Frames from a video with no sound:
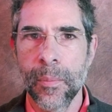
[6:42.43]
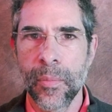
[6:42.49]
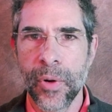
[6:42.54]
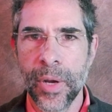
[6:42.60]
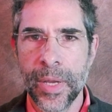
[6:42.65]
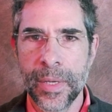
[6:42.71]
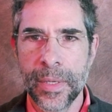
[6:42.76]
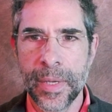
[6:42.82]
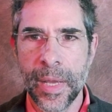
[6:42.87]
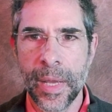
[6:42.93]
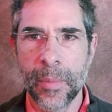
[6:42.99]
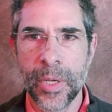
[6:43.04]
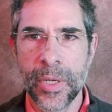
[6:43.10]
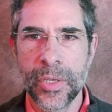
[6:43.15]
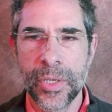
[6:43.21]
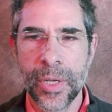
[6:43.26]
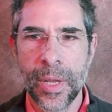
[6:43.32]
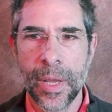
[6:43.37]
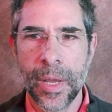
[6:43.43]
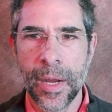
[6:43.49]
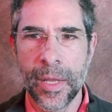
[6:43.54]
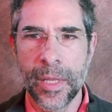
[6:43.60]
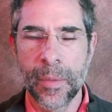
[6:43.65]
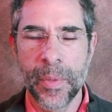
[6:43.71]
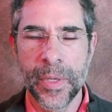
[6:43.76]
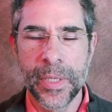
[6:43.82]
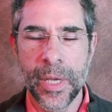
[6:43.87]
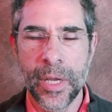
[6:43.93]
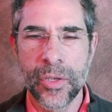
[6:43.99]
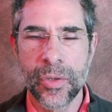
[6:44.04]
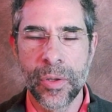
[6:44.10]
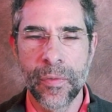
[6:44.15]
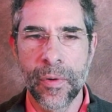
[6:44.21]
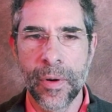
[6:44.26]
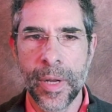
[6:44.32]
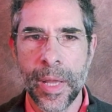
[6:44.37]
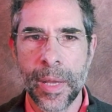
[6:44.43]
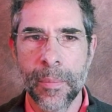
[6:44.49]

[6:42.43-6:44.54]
brain damage, and the potential for an